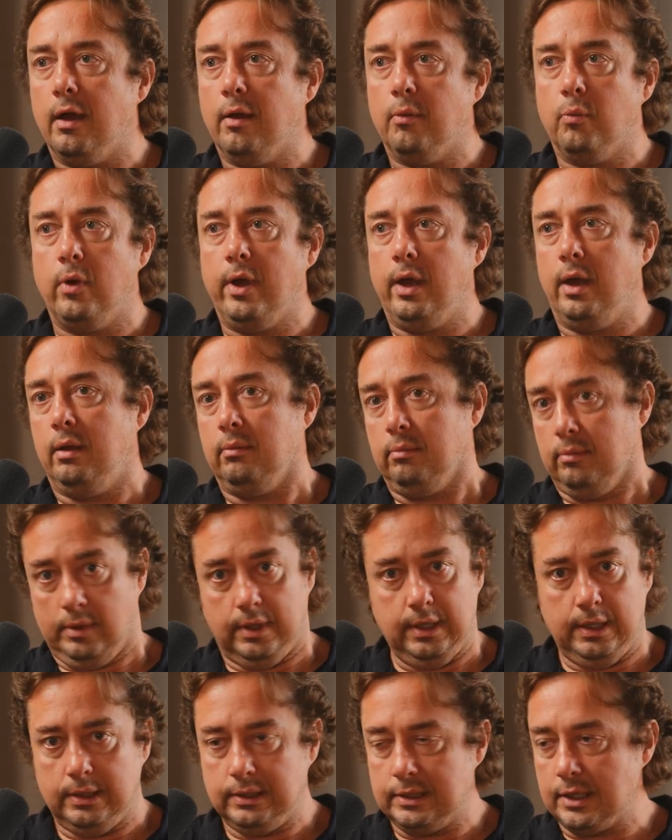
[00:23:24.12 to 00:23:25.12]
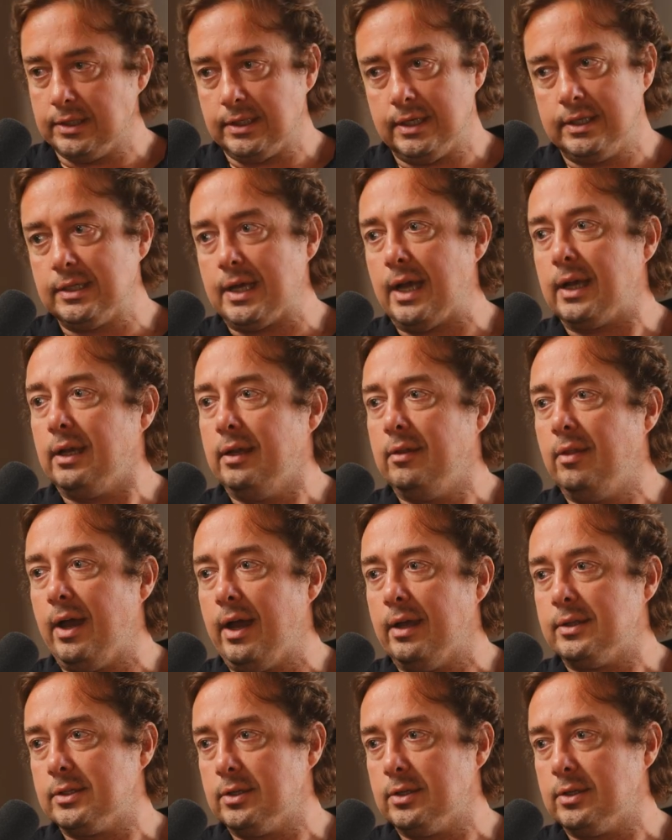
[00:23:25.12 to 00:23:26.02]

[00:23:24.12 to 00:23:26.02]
where it does exactly that.